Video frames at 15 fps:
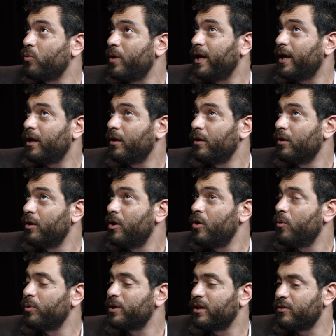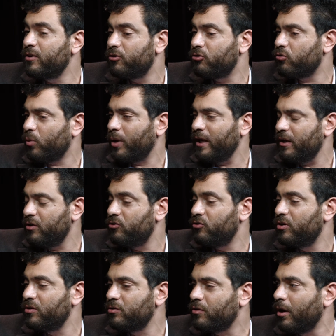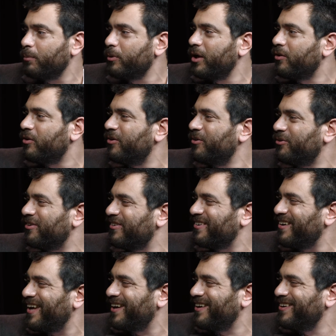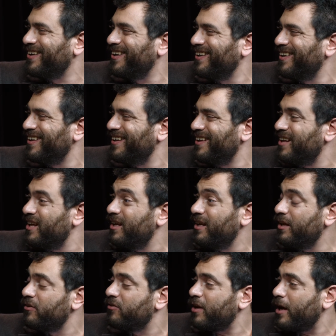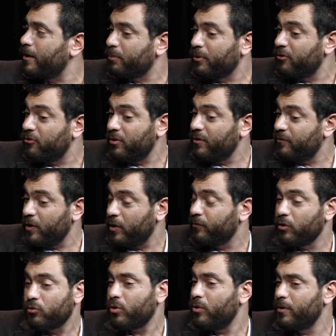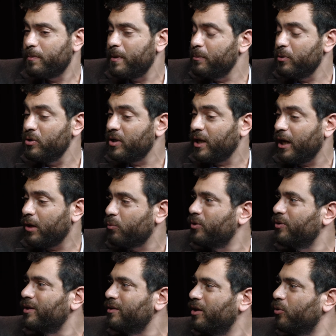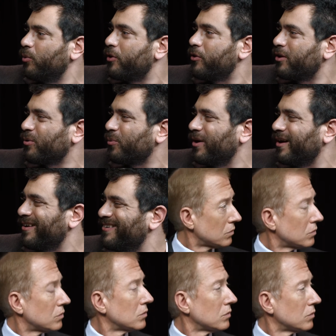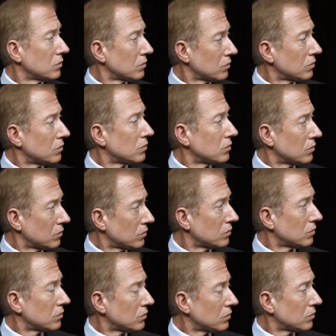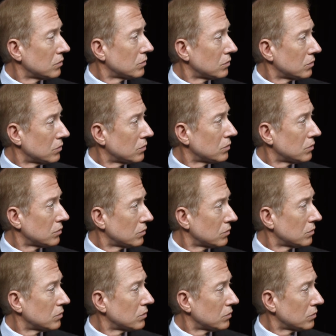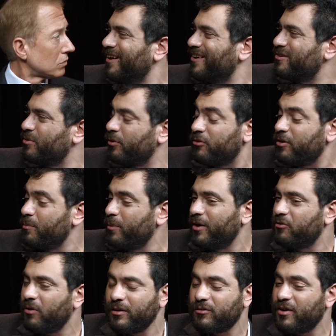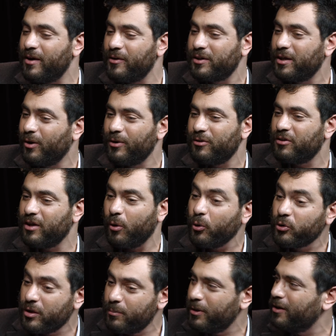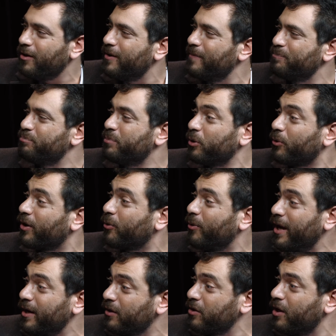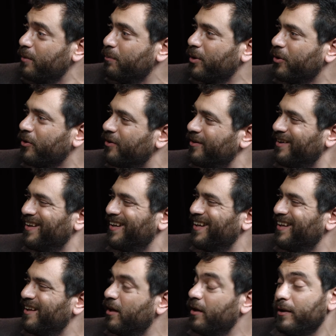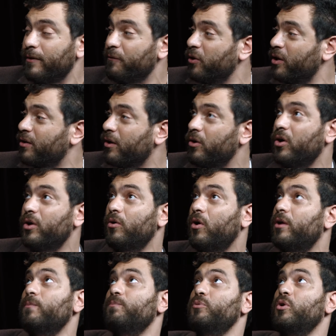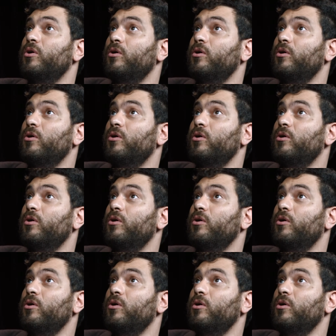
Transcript: a way within this strange, doubly closed society inside a prison of controlling people you can't really deal with otherwise. It's what works for the administrators. So in some ways, like, solitary is the ultimate bureaucratic nightmare inflicted on